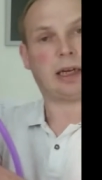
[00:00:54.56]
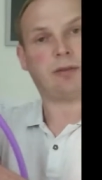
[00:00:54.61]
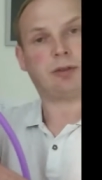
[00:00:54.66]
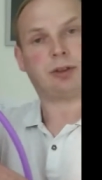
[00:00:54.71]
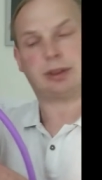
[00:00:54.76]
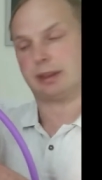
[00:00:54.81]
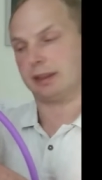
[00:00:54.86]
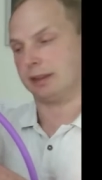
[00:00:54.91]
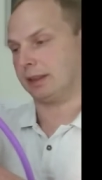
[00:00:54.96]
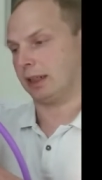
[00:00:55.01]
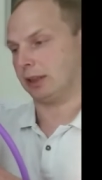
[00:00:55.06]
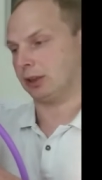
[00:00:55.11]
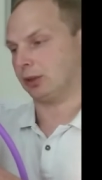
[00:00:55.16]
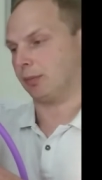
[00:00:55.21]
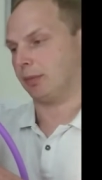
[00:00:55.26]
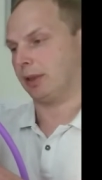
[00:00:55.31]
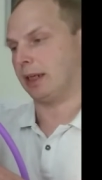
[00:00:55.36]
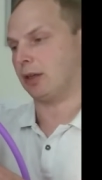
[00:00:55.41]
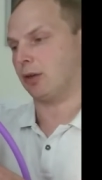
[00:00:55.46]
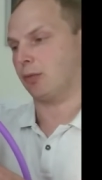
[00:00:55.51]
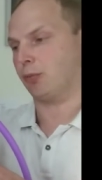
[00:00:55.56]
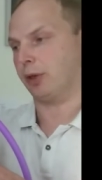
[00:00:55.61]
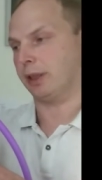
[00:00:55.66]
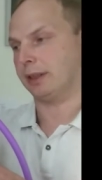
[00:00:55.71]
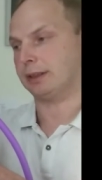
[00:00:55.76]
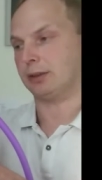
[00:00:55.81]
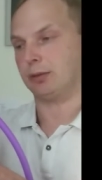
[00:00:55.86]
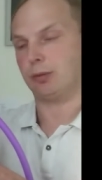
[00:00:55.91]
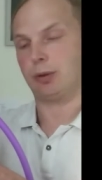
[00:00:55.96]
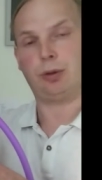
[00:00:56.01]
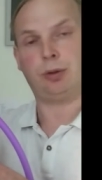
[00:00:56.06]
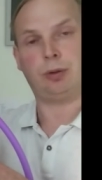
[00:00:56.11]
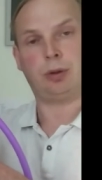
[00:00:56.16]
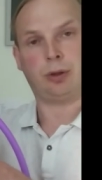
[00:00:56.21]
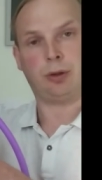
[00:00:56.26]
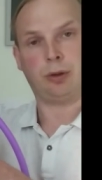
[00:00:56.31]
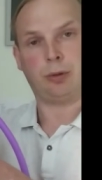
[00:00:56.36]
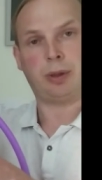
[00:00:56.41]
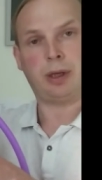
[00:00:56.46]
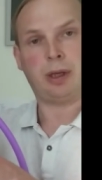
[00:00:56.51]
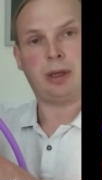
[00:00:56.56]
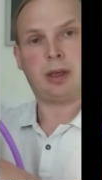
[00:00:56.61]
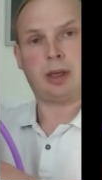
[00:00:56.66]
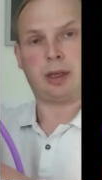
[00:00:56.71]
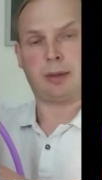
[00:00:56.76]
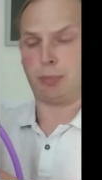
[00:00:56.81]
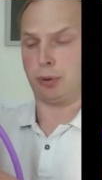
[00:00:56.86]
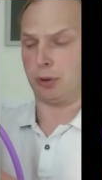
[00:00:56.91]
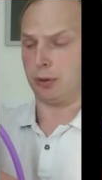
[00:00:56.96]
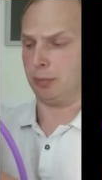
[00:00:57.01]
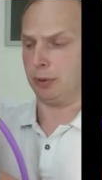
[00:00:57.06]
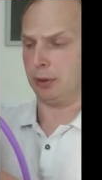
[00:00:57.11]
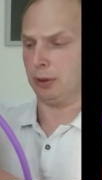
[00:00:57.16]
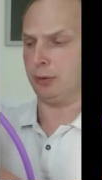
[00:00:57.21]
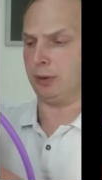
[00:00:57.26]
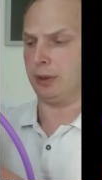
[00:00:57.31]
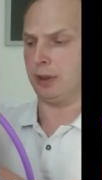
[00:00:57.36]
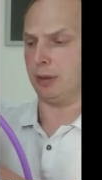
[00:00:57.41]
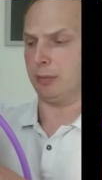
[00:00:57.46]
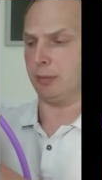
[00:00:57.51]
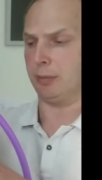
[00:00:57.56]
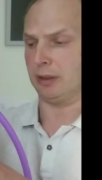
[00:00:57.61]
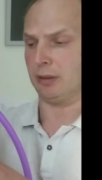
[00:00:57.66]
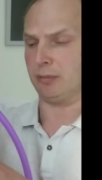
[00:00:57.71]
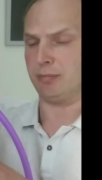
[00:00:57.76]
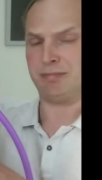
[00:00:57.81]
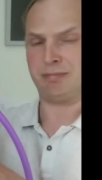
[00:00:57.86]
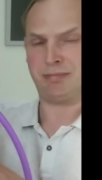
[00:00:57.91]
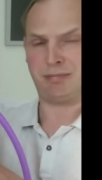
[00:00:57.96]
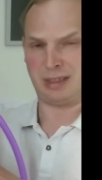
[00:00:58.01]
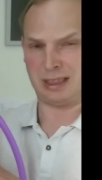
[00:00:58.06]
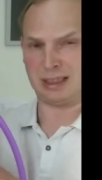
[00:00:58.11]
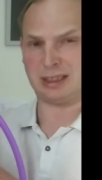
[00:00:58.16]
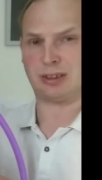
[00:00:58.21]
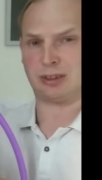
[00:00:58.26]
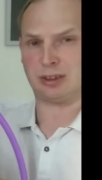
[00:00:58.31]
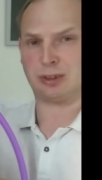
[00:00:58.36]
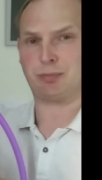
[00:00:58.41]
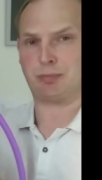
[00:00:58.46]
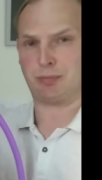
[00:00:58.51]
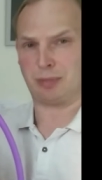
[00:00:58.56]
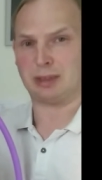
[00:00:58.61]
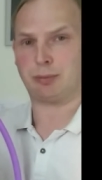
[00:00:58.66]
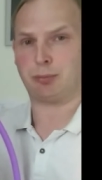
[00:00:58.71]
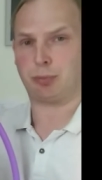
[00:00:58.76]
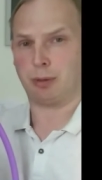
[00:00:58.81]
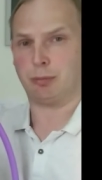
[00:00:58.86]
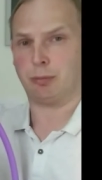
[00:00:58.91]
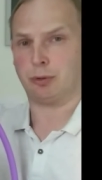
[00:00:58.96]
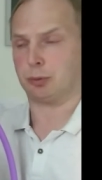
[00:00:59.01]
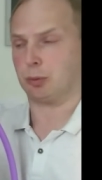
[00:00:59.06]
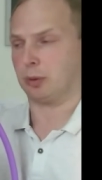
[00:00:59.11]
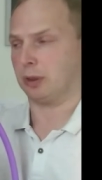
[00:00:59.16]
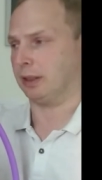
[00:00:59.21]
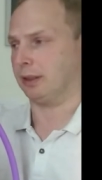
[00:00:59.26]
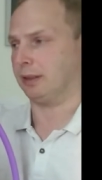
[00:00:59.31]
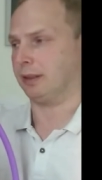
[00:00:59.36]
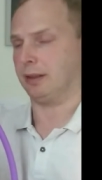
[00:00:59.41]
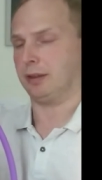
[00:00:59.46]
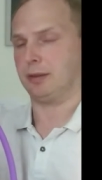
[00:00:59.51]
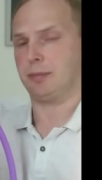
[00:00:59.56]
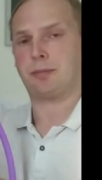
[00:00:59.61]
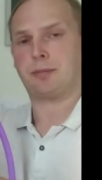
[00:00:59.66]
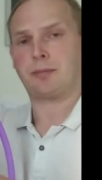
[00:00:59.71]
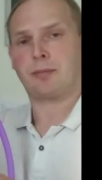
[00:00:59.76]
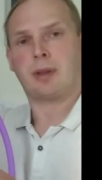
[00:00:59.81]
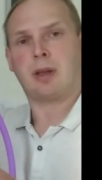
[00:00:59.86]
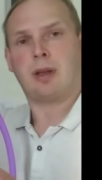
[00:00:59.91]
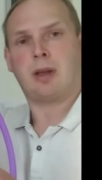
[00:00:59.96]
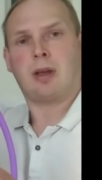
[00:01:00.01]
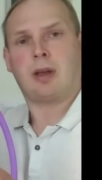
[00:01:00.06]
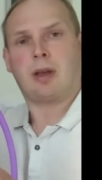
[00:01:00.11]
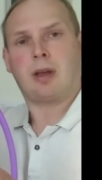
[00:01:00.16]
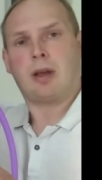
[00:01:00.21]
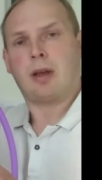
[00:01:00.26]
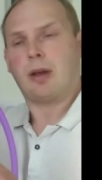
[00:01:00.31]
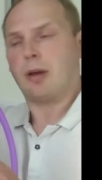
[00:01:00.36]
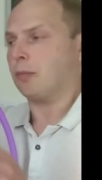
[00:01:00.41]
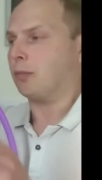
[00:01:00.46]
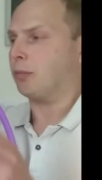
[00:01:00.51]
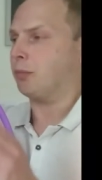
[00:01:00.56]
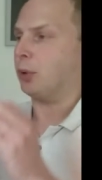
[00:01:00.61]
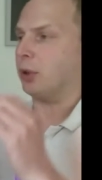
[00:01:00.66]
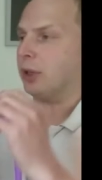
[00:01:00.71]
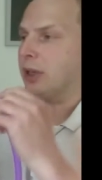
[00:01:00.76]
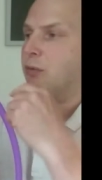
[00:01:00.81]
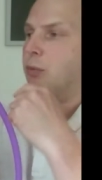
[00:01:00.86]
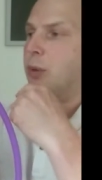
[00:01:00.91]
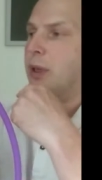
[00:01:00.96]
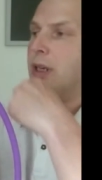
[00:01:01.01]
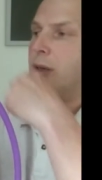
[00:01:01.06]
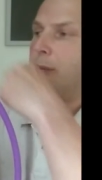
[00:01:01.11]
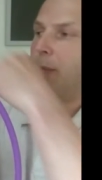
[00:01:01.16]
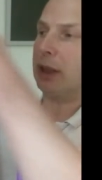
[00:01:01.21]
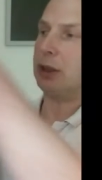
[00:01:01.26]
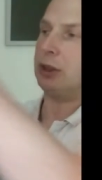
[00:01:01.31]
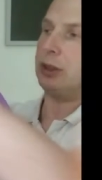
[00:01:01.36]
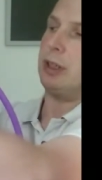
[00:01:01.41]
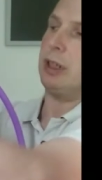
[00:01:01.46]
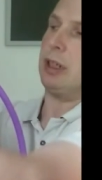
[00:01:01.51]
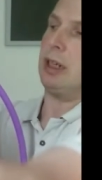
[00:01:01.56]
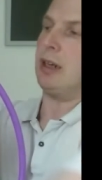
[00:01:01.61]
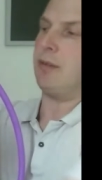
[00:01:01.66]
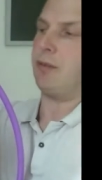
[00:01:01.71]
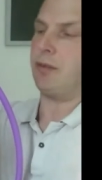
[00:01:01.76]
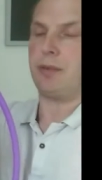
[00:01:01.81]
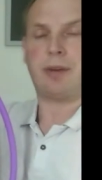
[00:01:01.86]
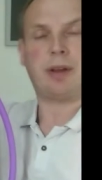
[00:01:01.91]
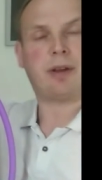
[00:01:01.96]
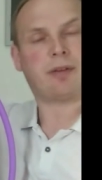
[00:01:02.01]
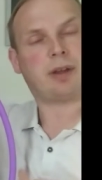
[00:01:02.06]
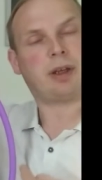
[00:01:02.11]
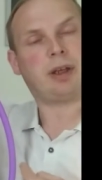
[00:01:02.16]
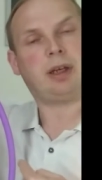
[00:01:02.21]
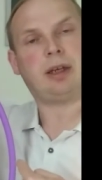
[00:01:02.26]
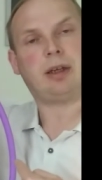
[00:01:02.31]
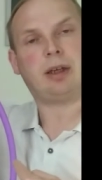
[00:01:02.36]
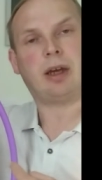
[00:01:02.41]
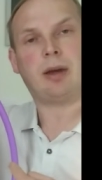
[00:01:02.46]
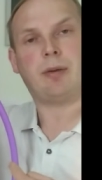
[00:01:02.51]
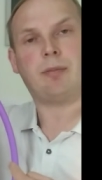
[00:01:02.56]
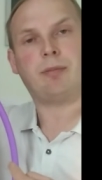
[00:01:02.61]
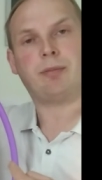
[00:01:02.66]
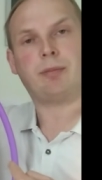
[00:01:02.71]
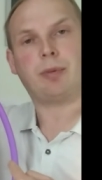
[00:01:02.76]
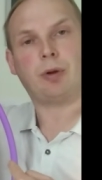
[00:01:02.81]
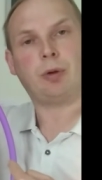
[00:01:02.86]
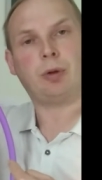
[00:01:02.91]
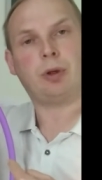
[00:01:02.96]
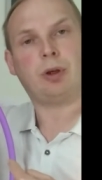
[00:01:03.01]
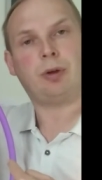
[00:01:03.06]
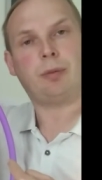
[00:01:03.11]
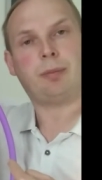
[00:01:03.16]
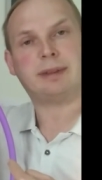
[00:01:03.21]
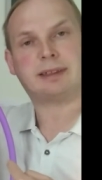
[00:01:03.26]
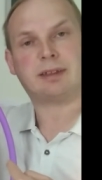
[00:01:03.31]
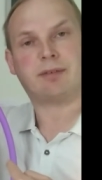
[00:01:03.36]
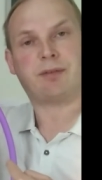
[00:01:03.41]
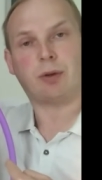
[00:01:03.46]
I've just attached some Lego bricks to a hula hoop and put a balloon in the middle. That's pretty much what I did. But if we can imagine if the hula hoop is the